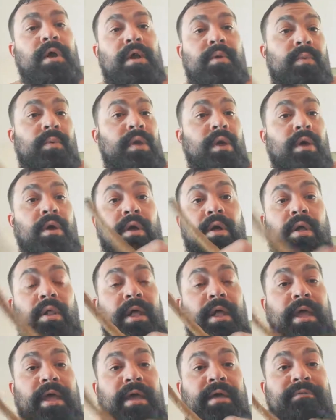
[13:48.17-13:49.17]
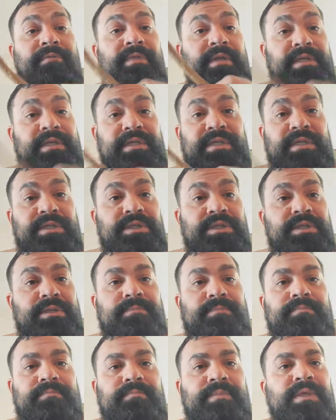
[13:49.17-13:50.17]
We all have an
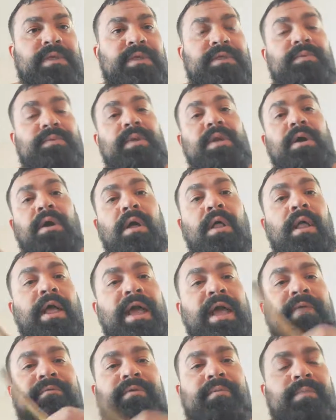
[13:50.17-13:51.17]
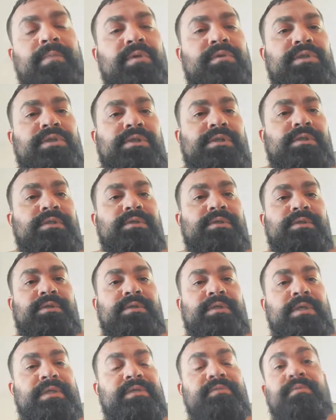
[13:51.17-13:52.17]
addiction because we all have emotions.
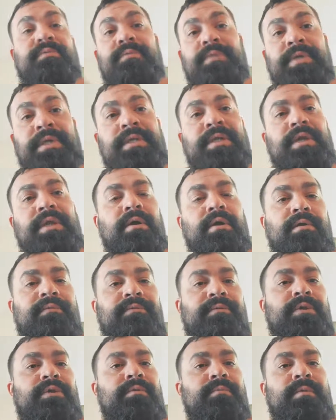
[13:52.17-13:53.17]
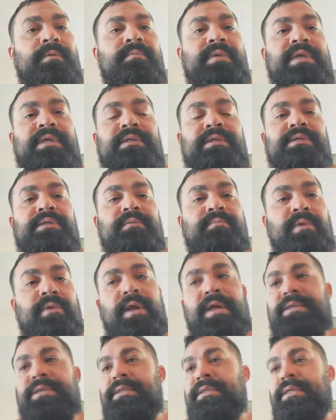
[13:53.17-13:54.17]
It's really hard for human beings to
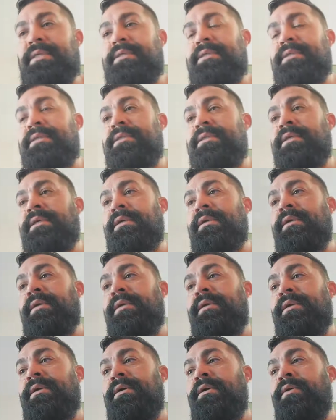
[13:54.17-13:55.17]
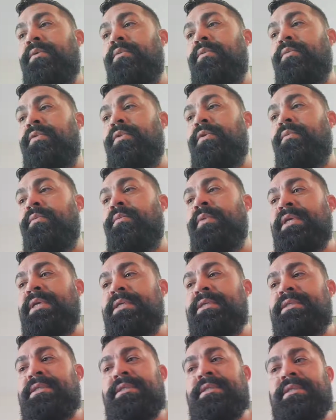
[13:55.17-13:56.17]
process the
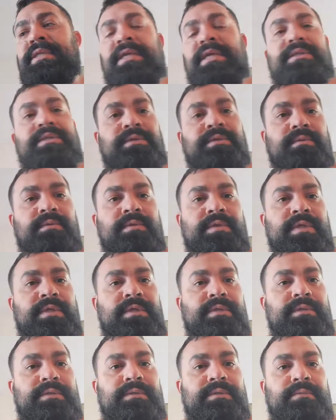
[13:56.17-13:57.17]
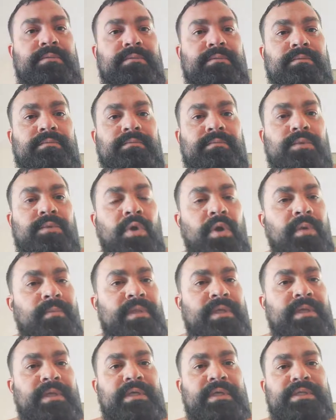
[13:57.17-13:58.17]
reason they do things.
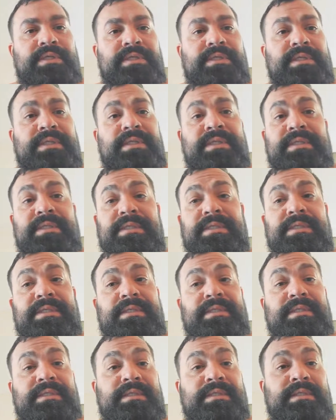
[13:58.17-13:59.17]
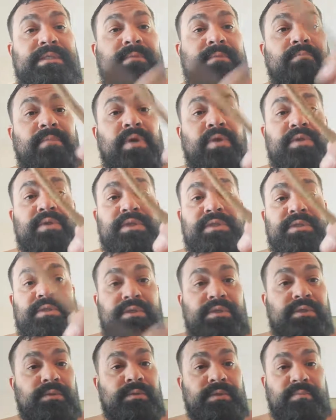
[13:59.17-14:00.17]
Normally, just in existence, it's emotion
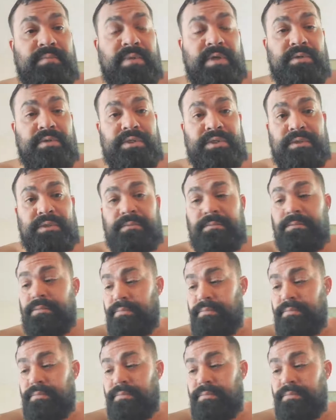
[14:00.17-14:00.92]
to emotion.